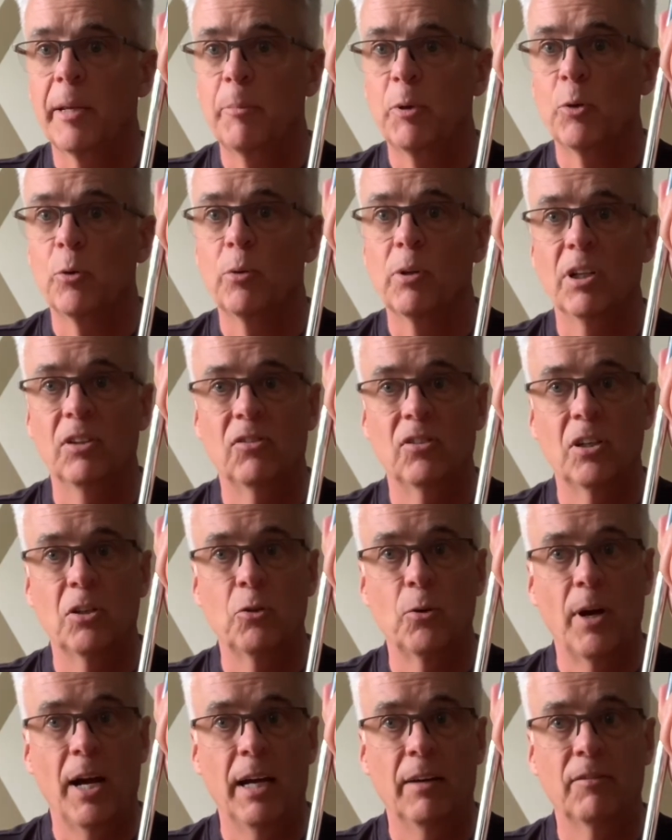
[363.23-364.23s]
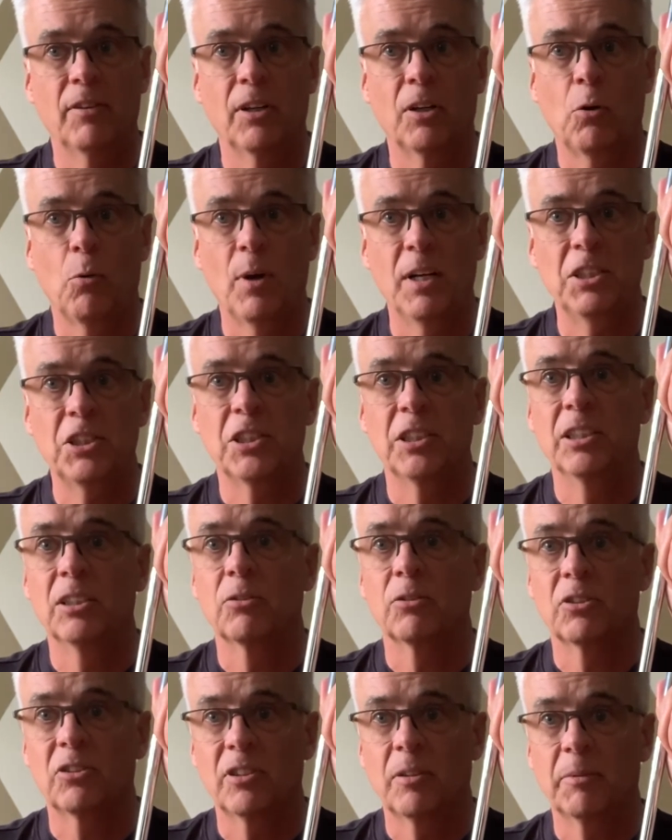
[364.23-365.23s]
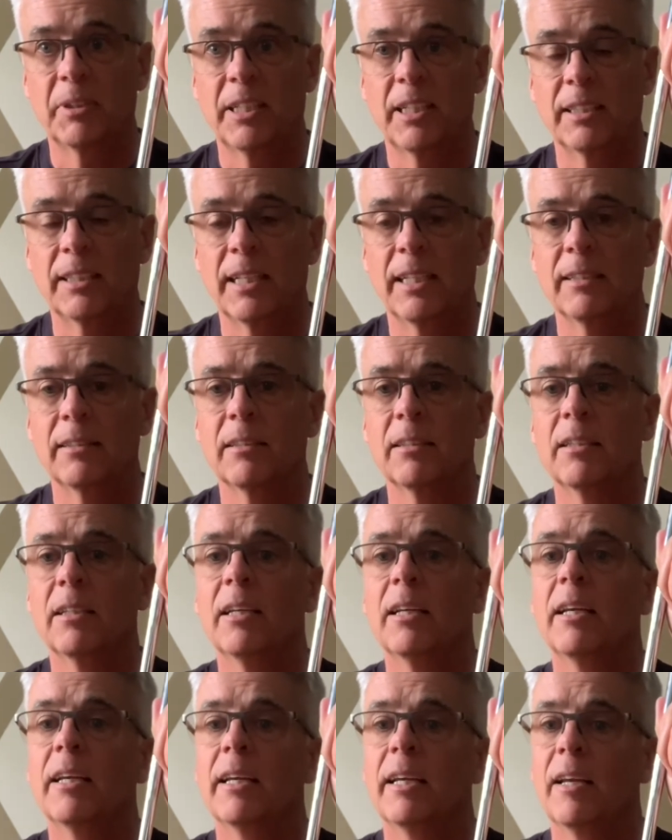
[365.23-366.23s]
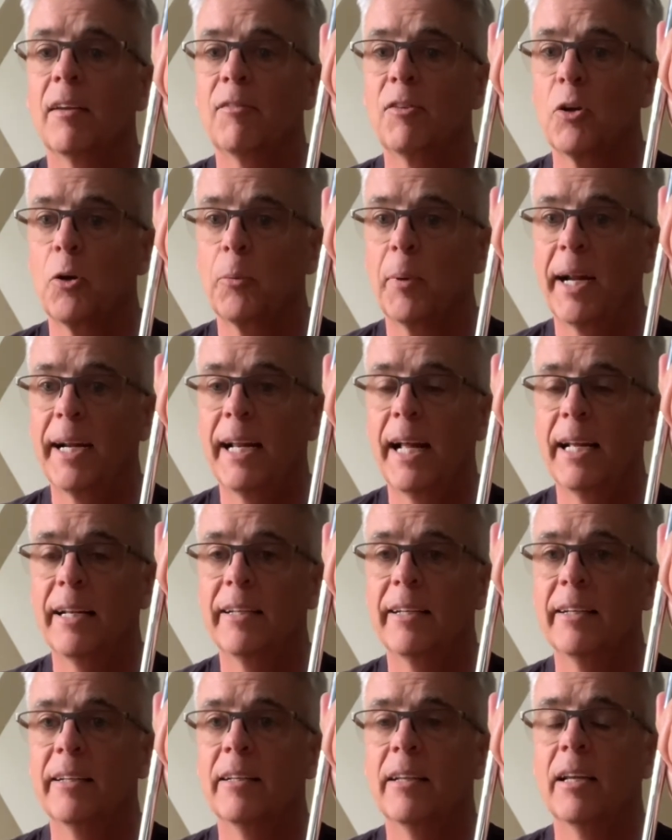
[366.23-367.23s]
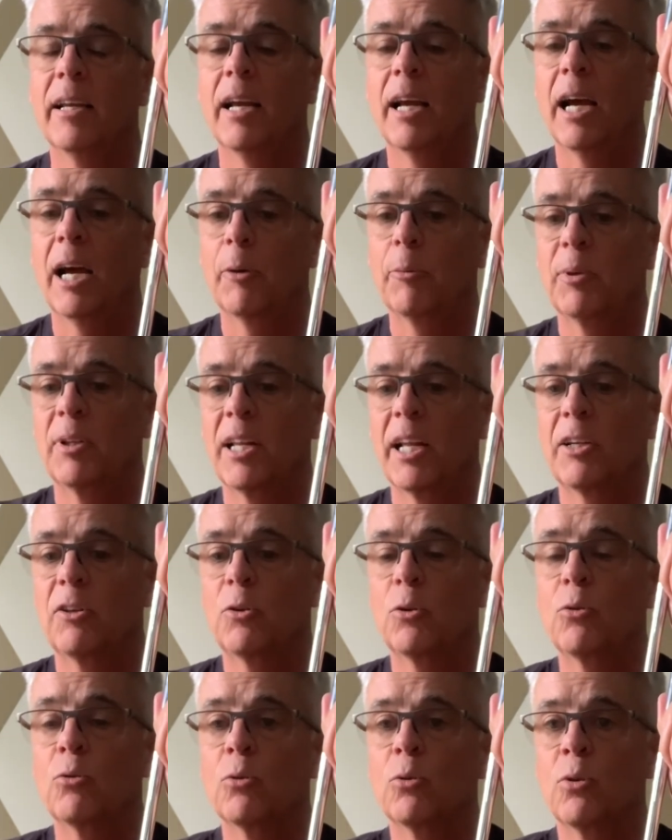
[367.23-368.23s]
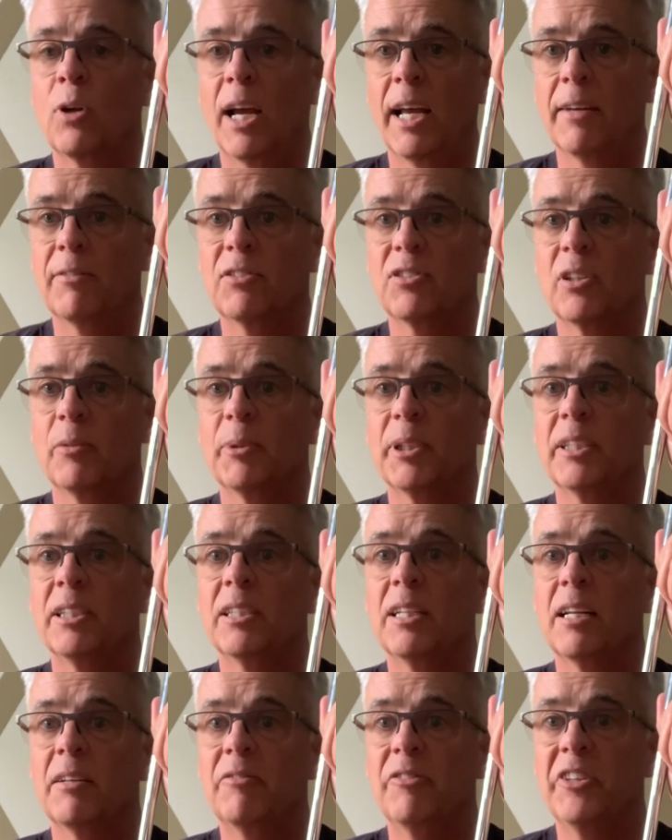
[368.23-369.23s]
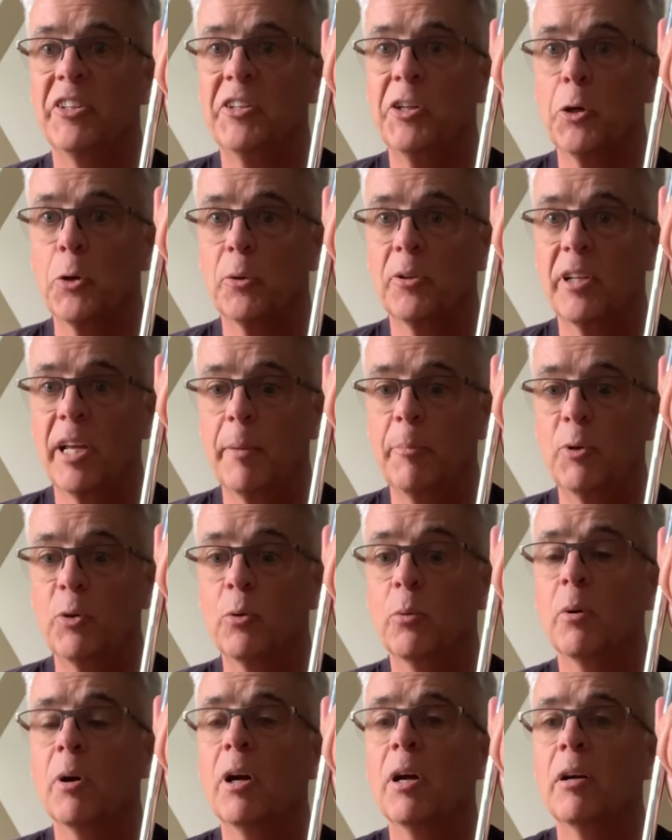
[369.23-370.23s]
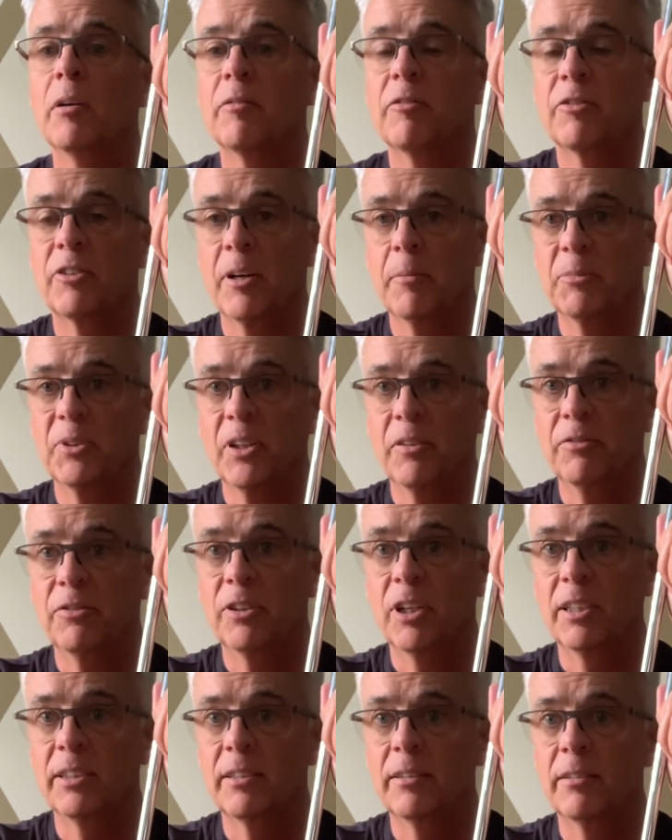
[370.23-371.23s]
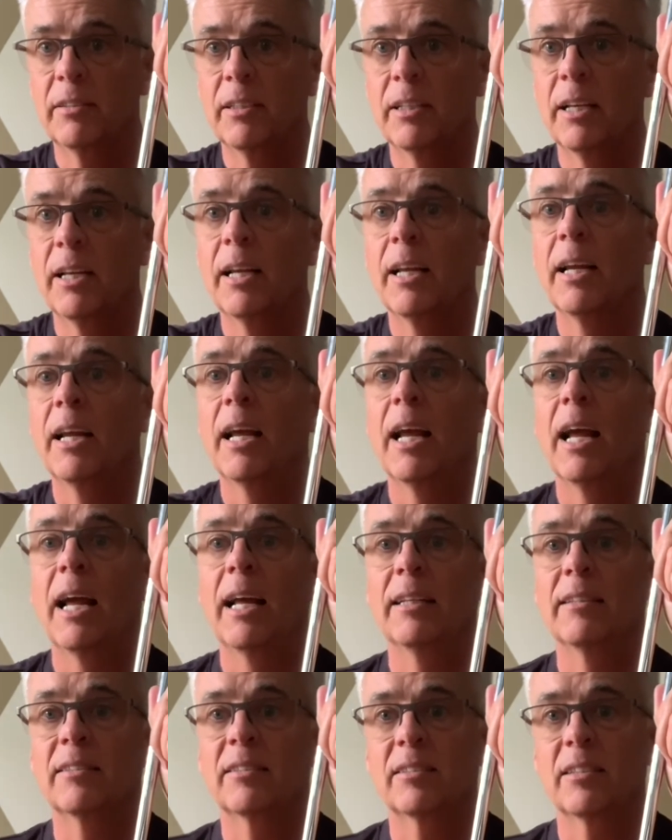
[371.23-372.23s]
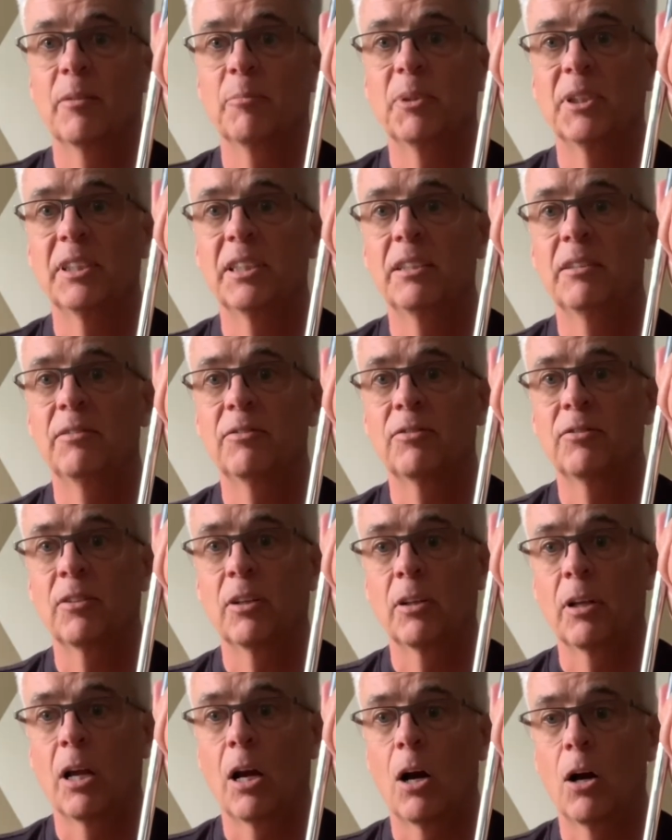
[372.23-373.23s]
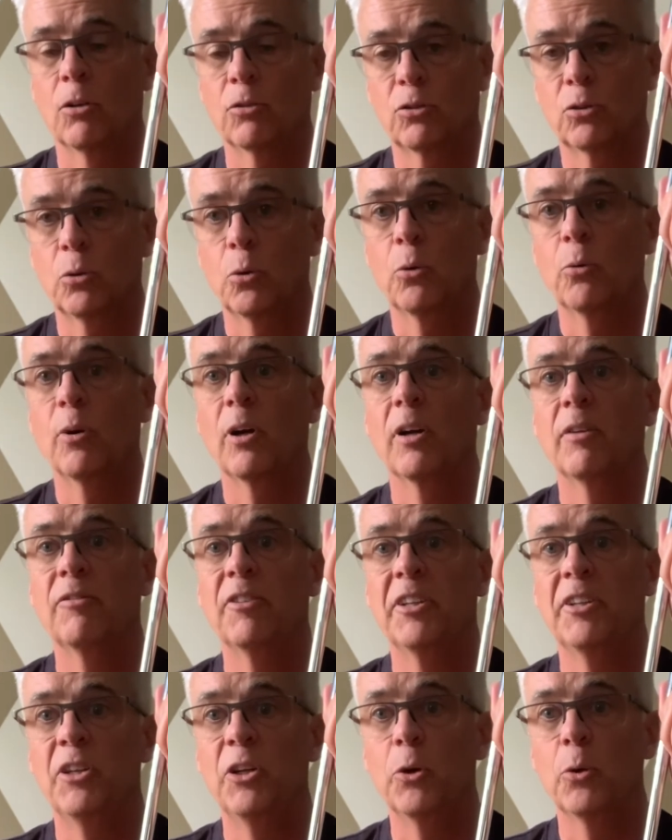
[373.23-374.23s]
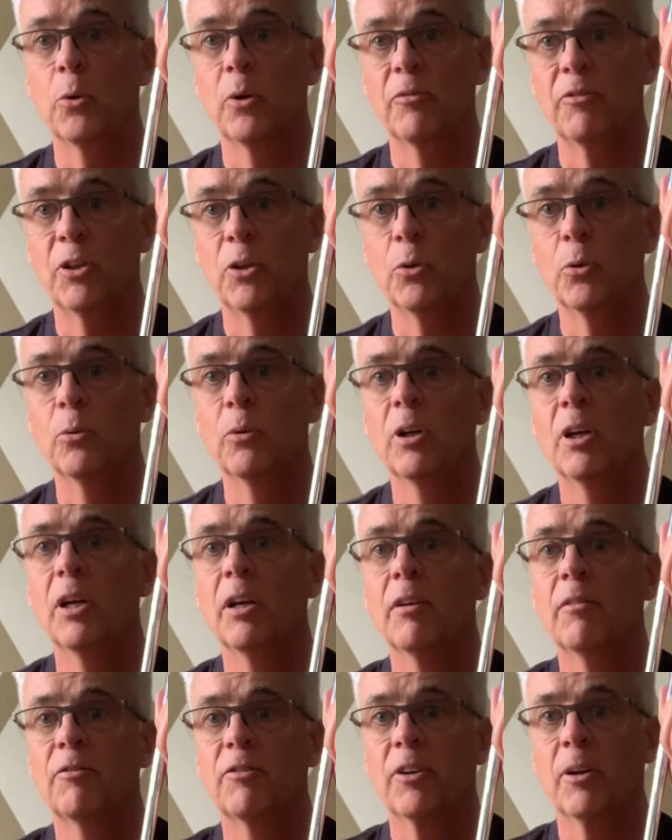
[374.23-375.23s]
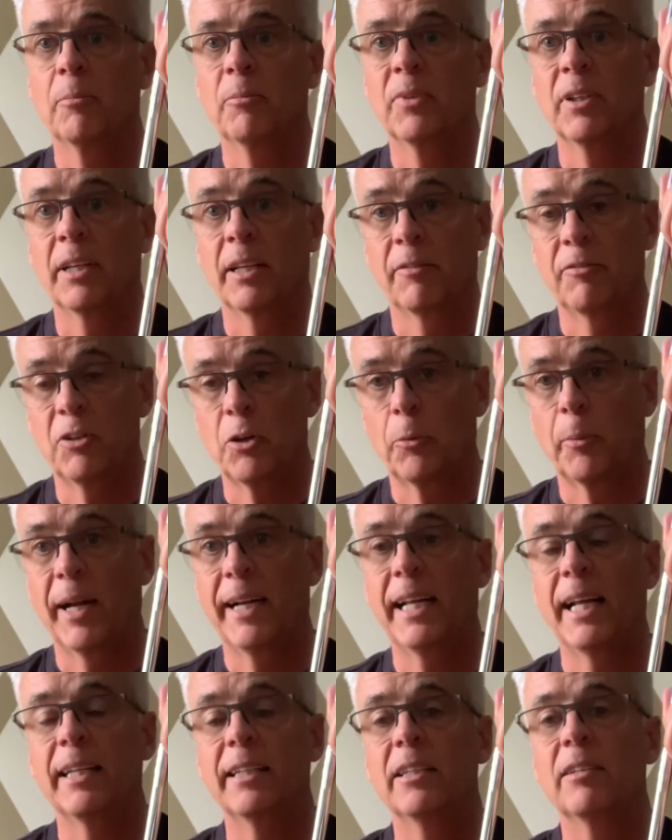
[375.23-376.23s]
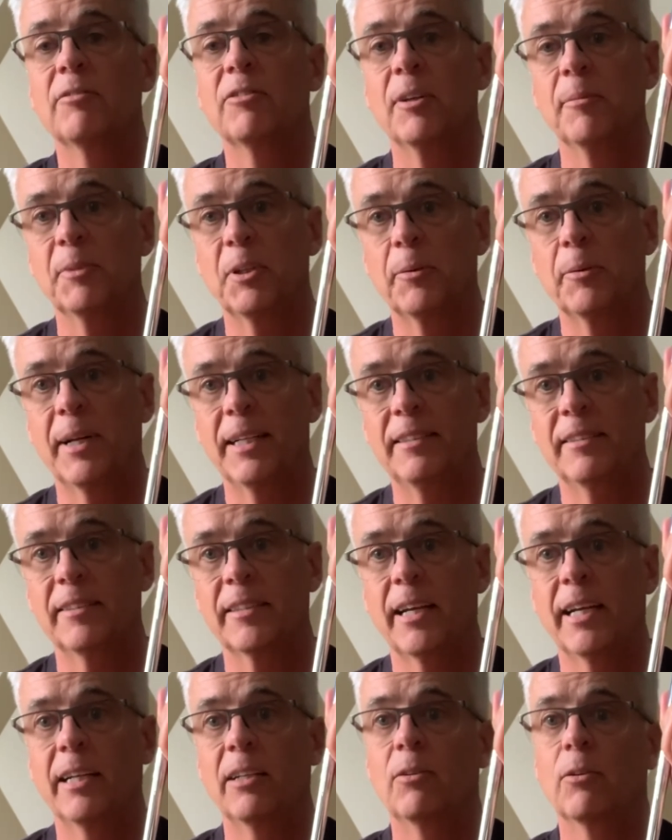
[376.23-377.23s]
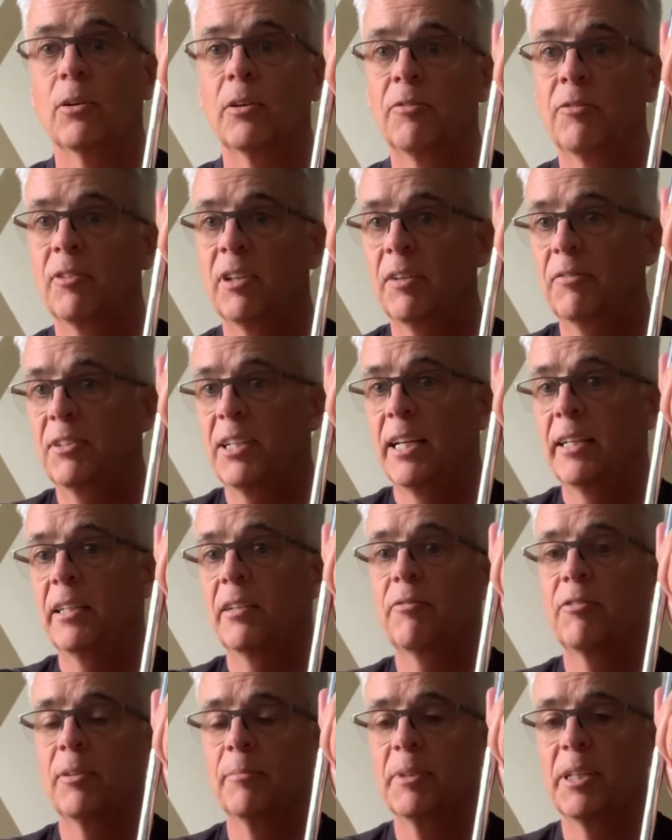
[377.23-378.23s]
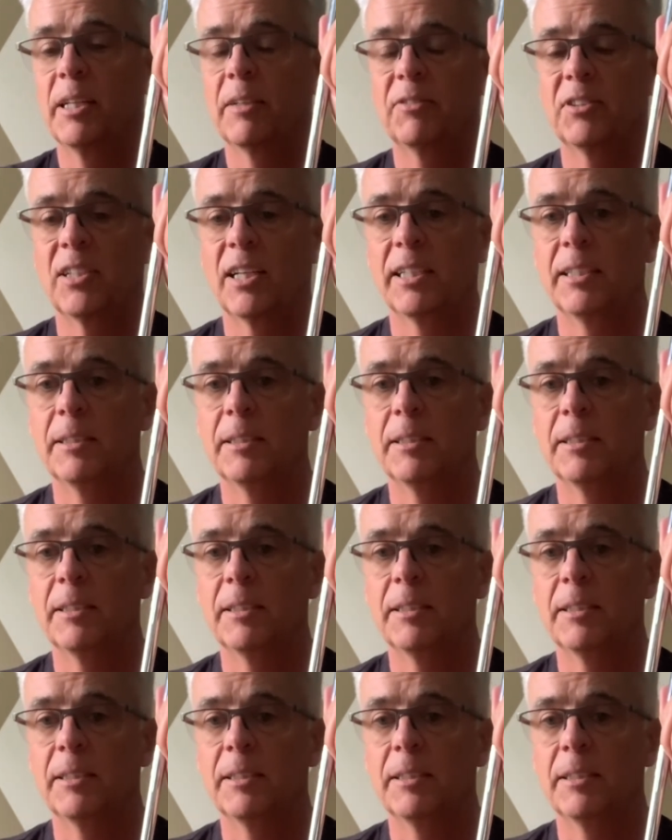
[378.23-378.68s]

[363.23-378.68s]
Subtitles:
you, let's say you have a question or something like that. If you're right-handed, I would like you to have somebody that videotape you from the front, and somebody also a video of you from, if you're right-handed, from the right side, or if left-handed, from the left side.